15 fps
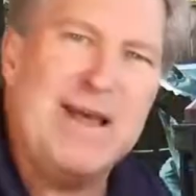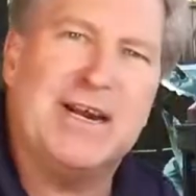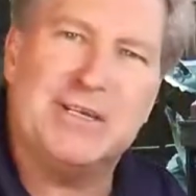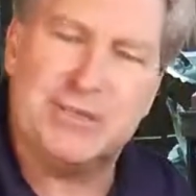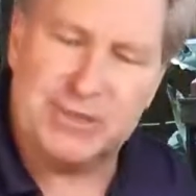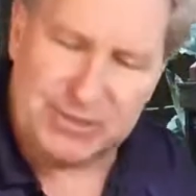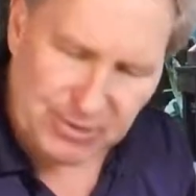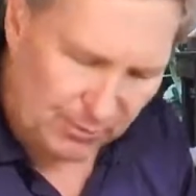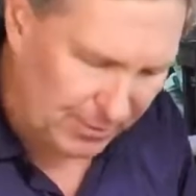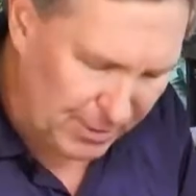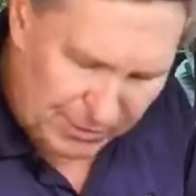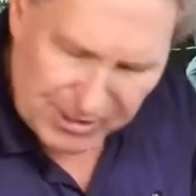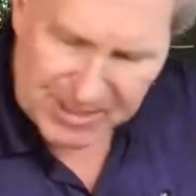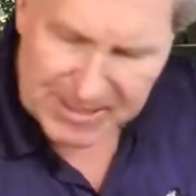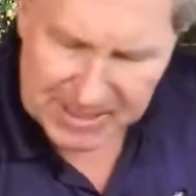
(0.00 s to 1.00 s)
minutes or so.
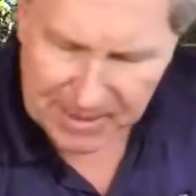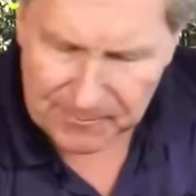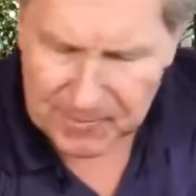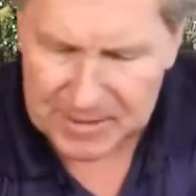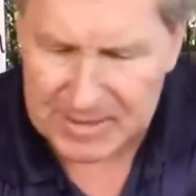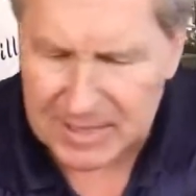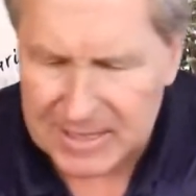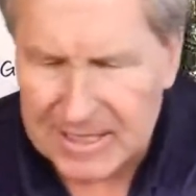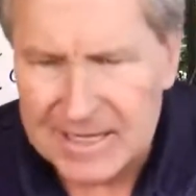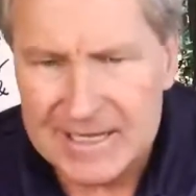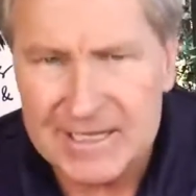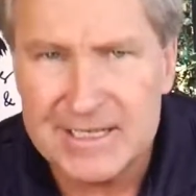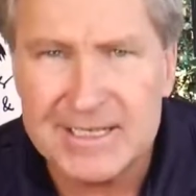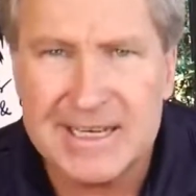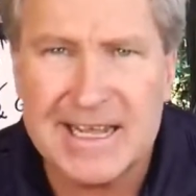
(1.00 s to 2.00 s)
And just something,
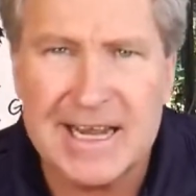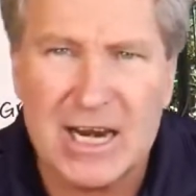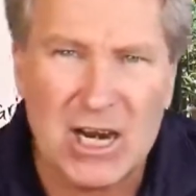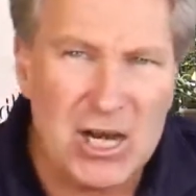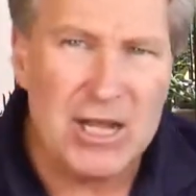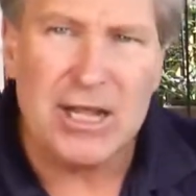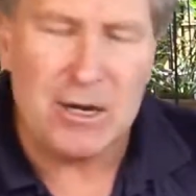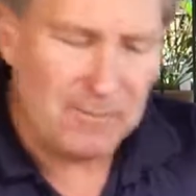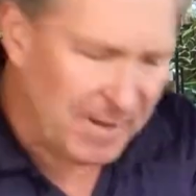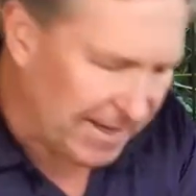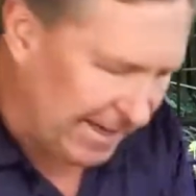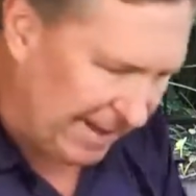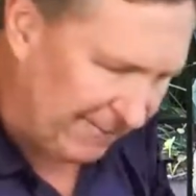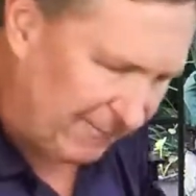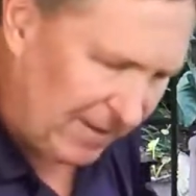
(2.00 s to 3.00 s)
just to get a little bit
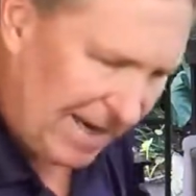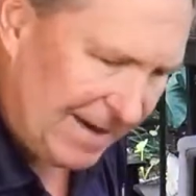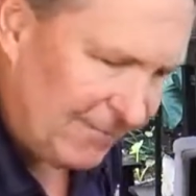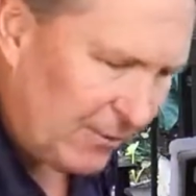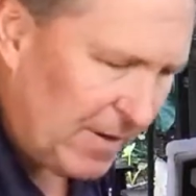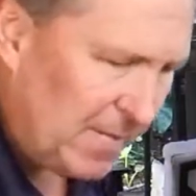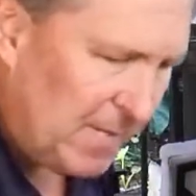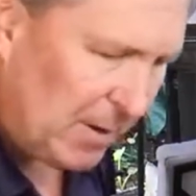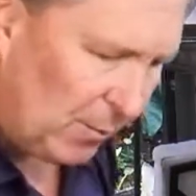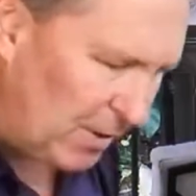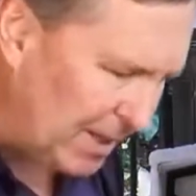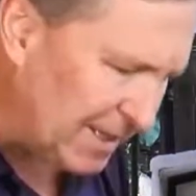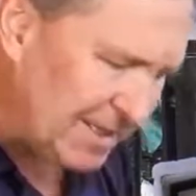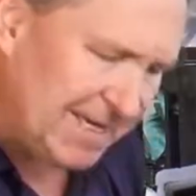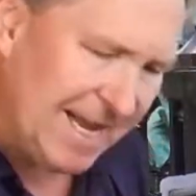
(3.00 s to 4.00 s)
of that flavor in there. We're
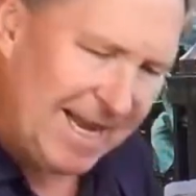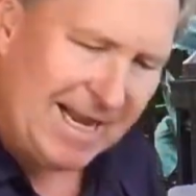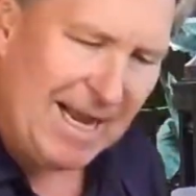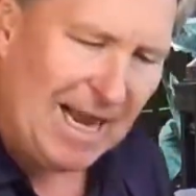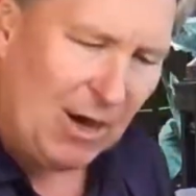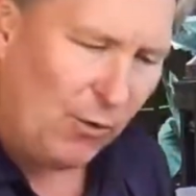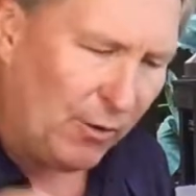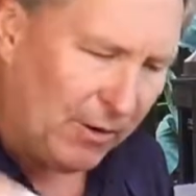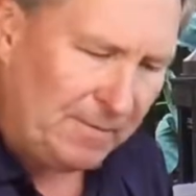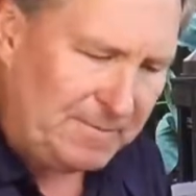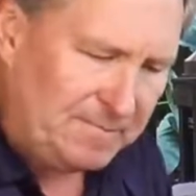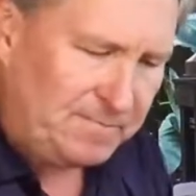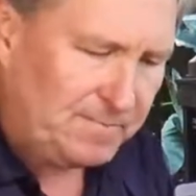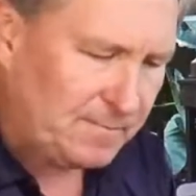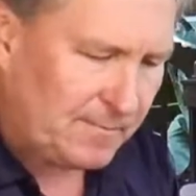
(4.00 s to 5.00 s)
gonna take our,
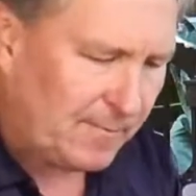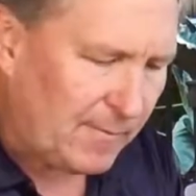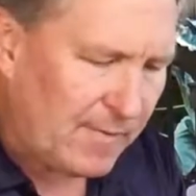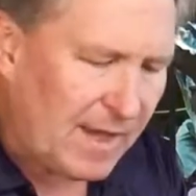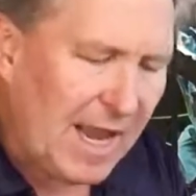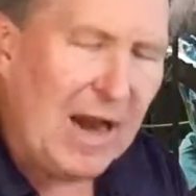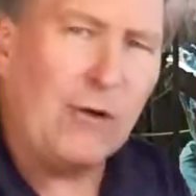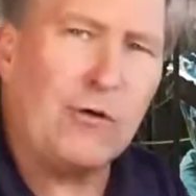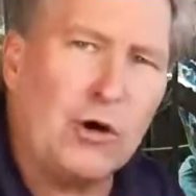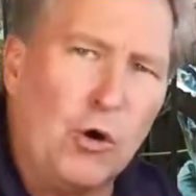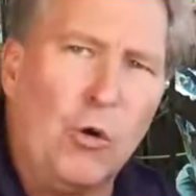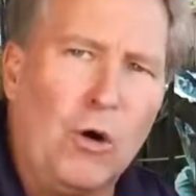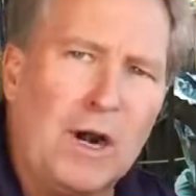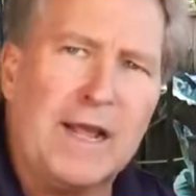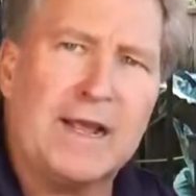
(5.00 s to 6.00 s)
our
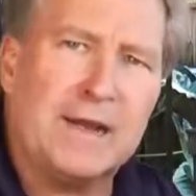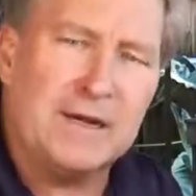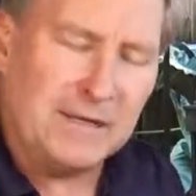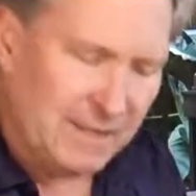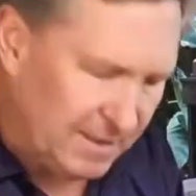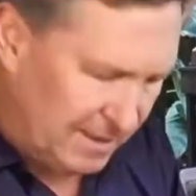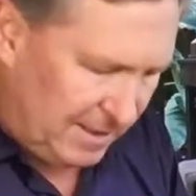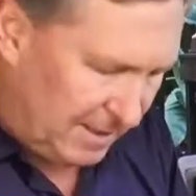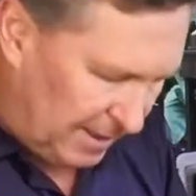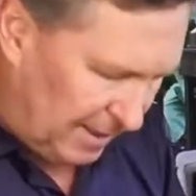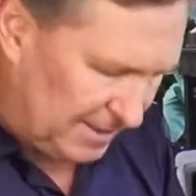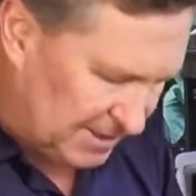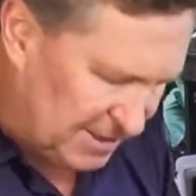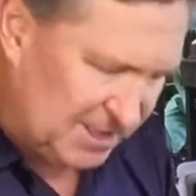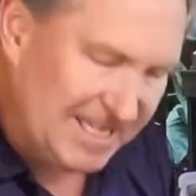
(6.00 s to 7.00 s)
garlic
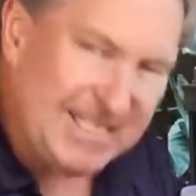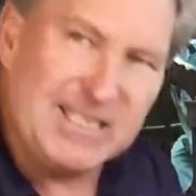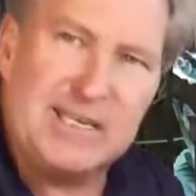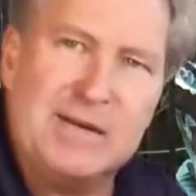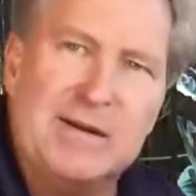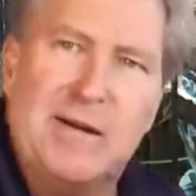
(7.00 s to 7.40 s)
uh, seasoned